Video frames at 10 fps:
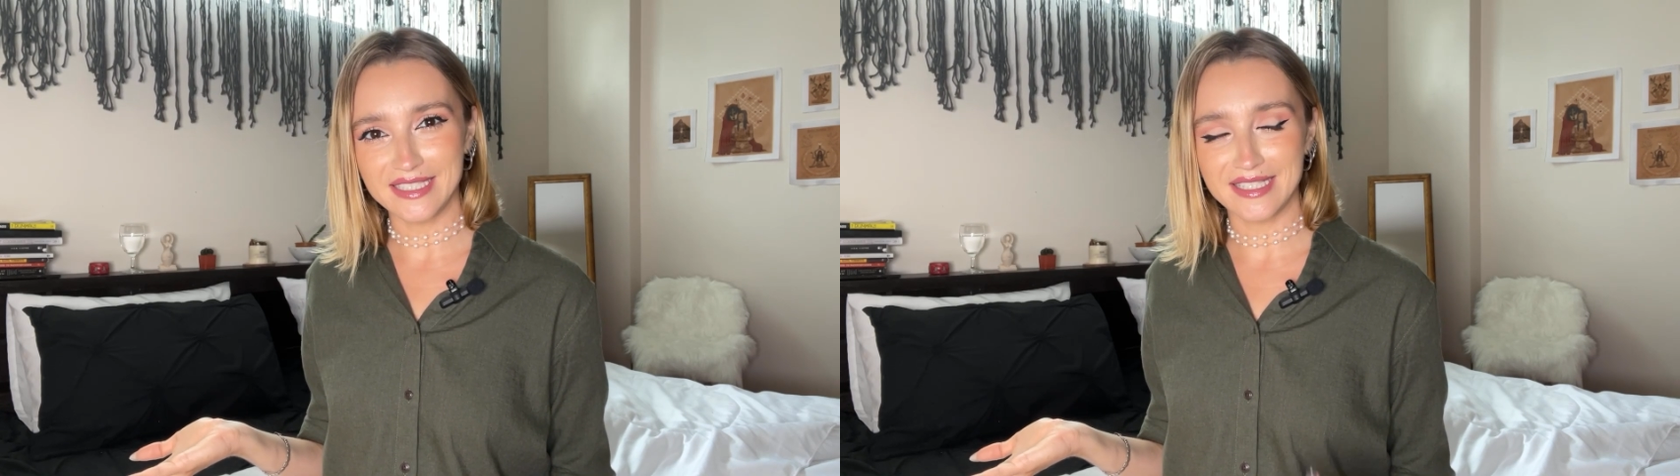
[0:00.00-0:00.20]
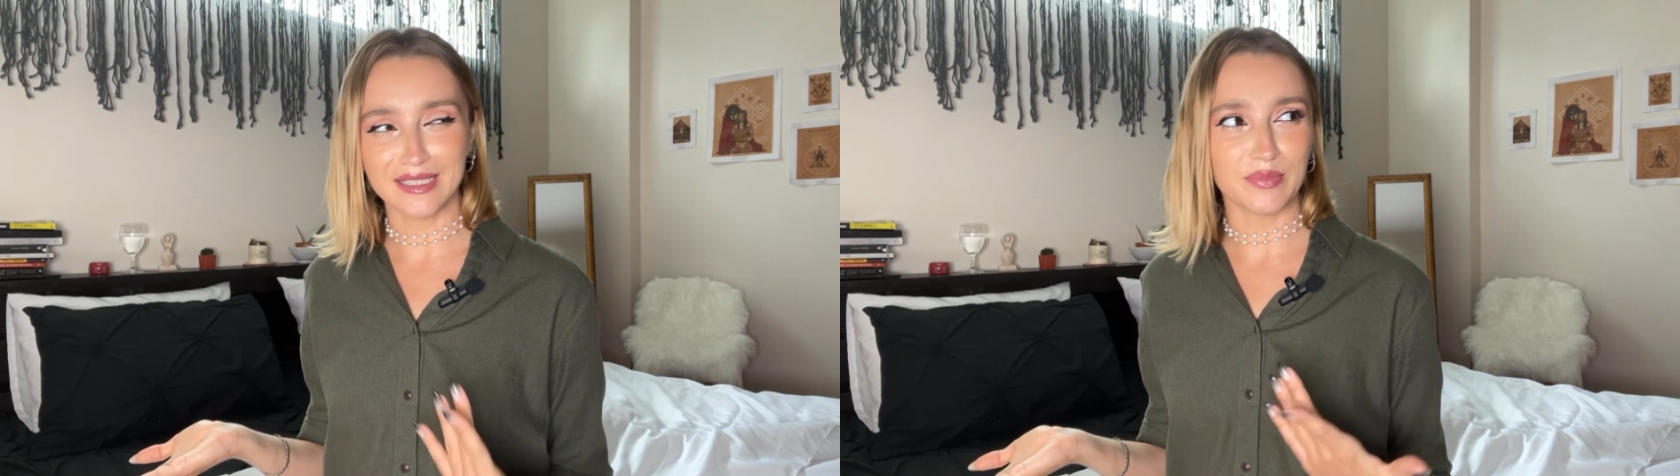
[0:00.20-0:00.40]

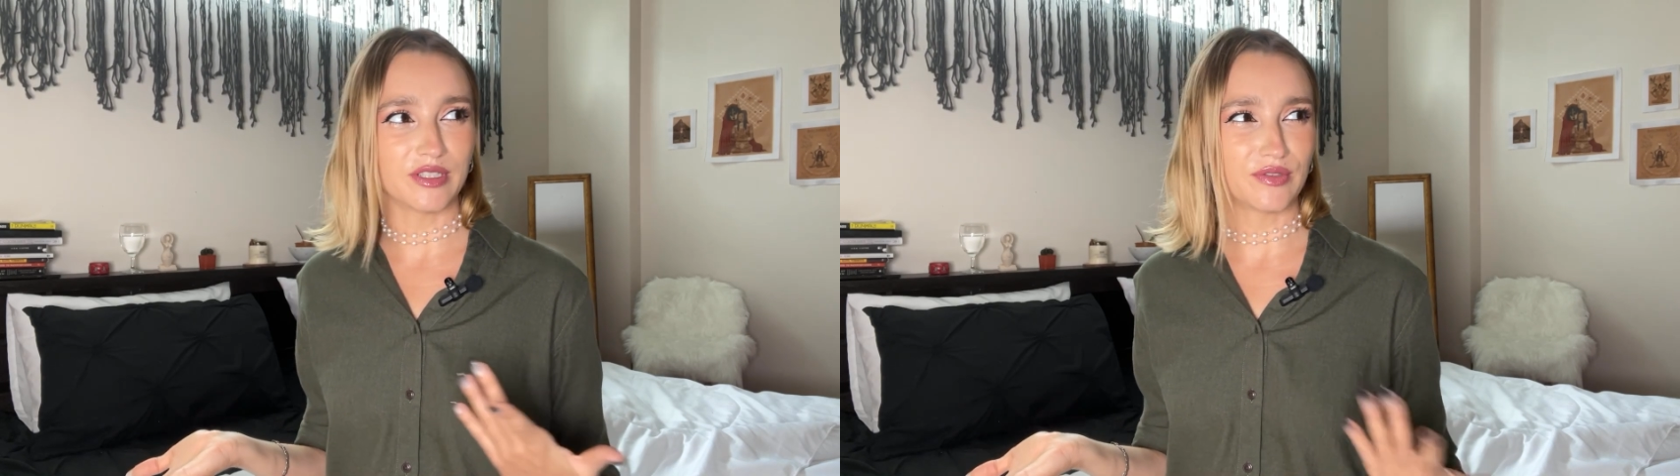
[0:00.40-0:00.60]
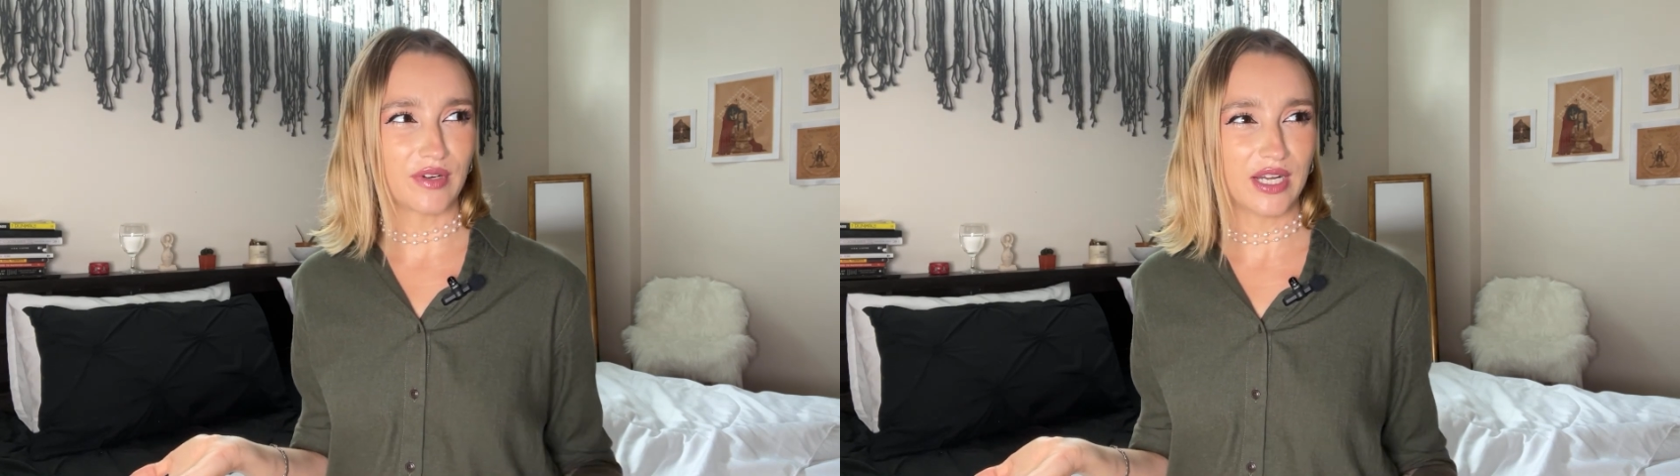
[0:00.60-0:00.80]

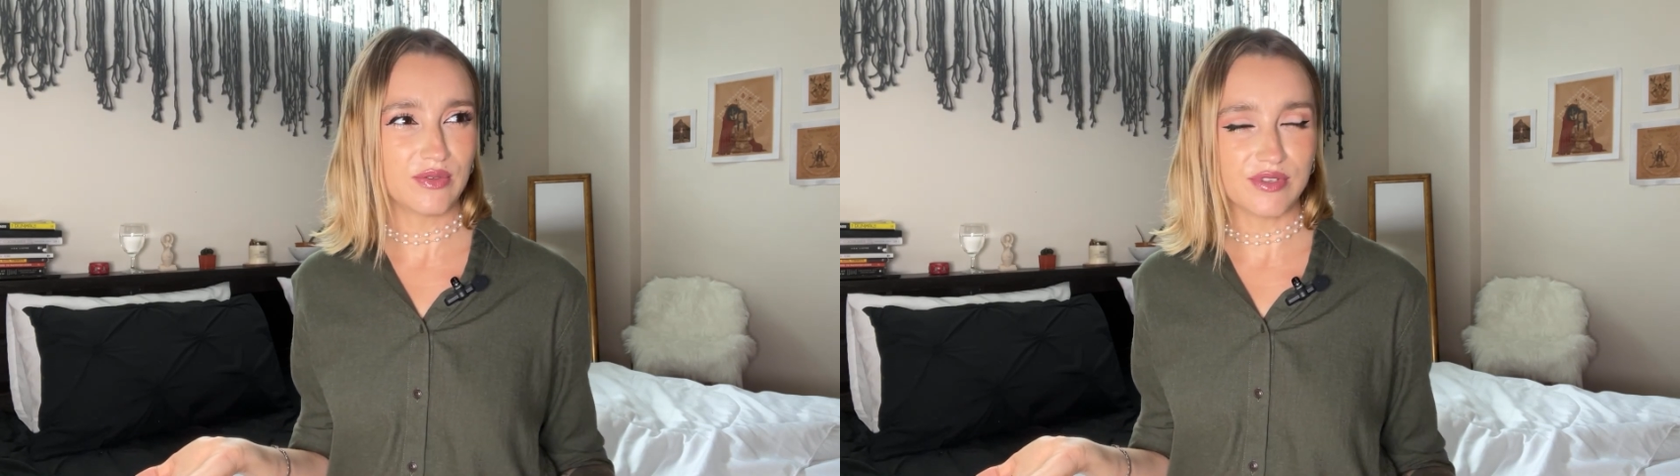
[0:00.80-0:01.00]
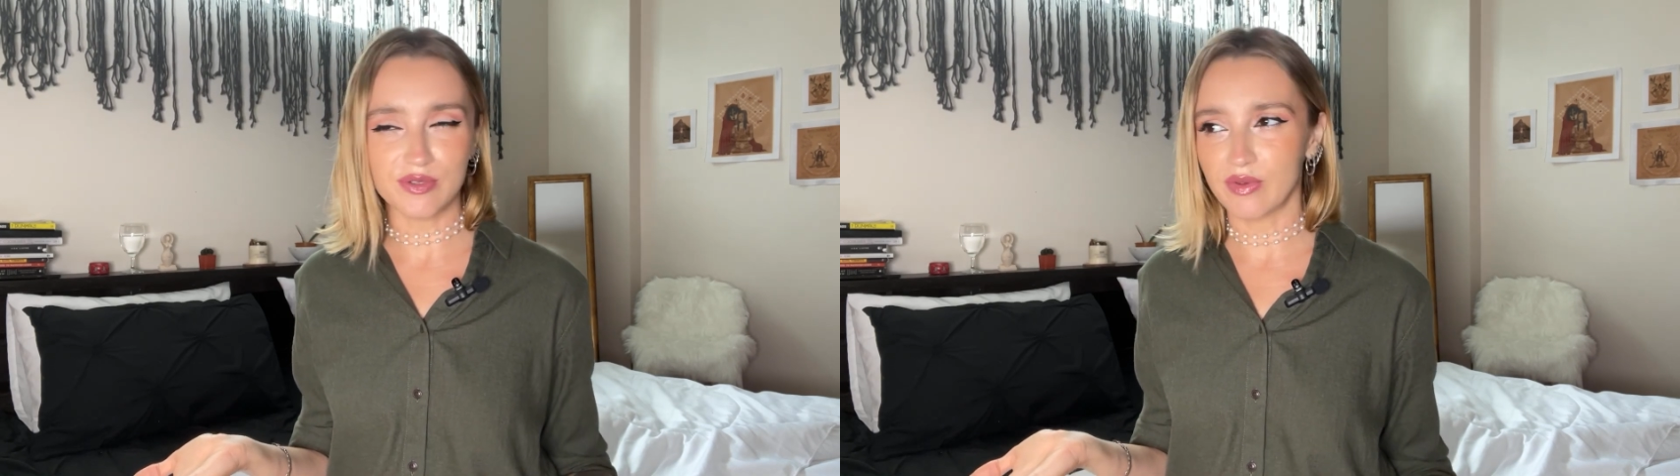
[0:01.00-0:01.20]
sleeping
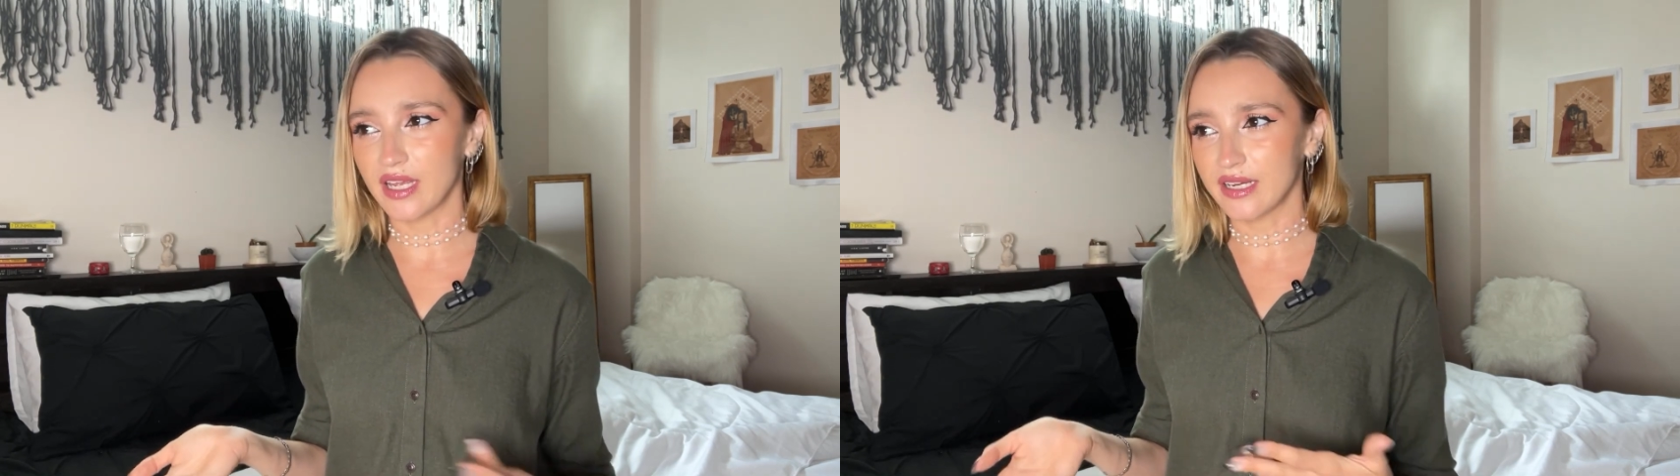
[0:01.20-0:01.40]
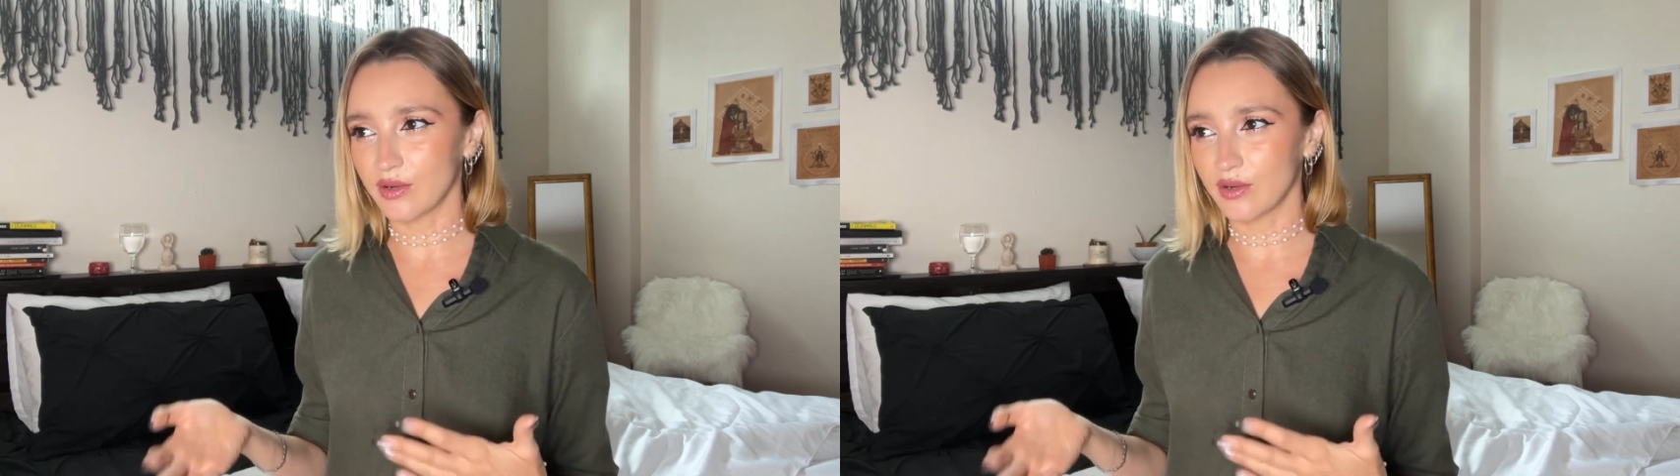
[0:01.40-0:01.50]
around is bad,